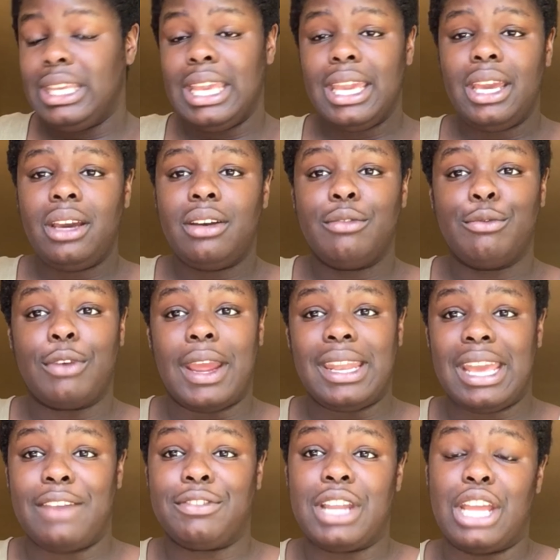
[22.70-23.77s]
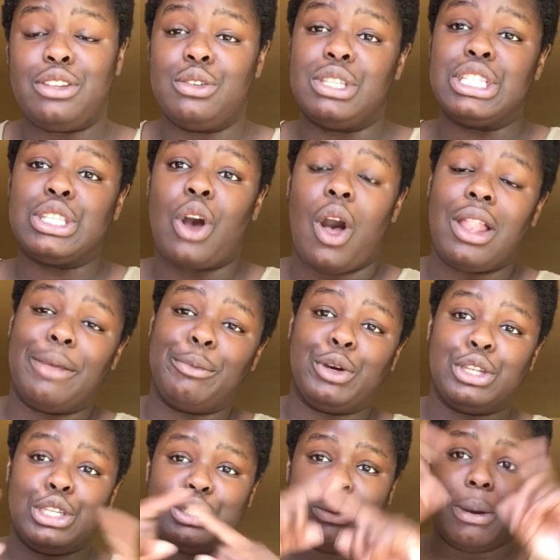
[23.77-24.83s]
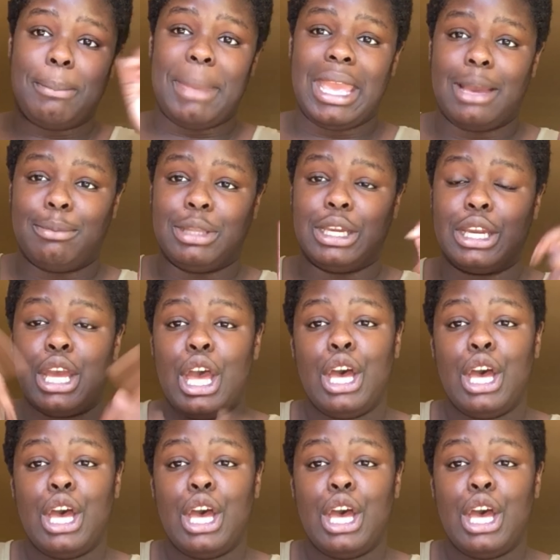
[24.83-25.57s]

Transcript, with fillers: yeah, right after I do this part, I'm gonna do a makeup look.